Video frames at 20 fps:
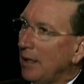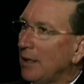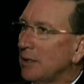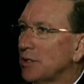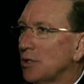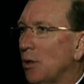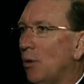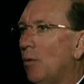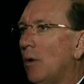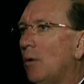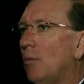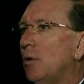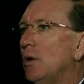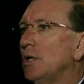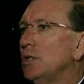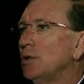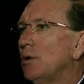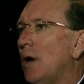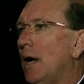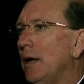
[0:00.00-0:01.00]
So what
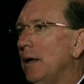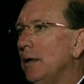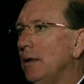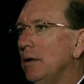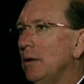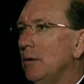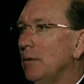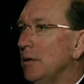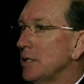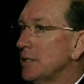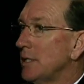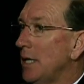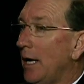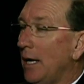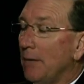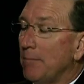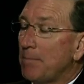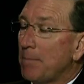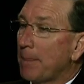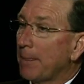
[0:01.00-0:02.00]
we're trying to do is
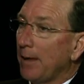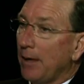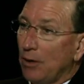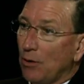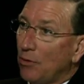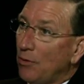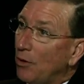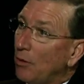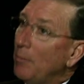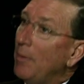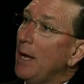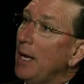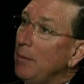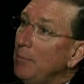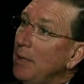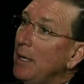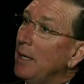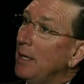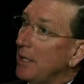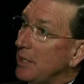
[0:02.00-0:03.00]
that you know there may
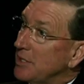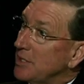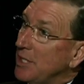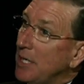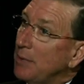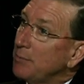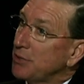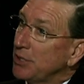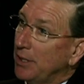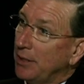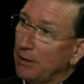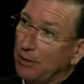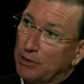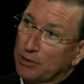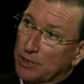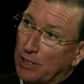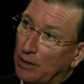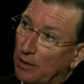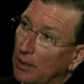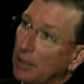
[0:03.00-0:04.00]
be an exemption, and
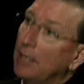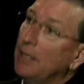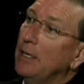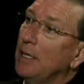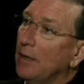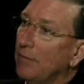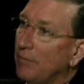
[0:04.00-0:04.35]
there's a litany of